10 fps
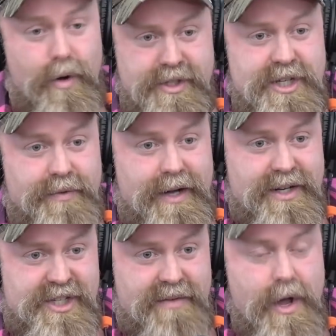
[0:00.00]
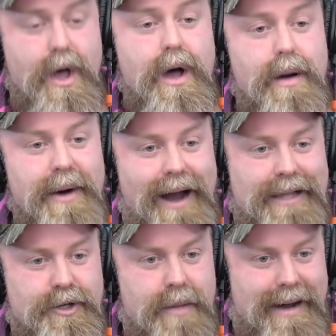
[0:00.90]
this different kind of stuff. But
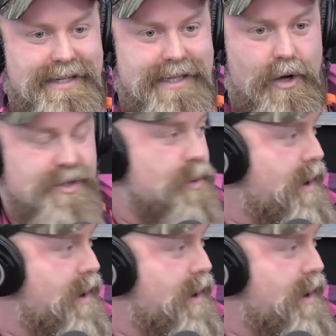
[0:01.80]
I look at myself. So,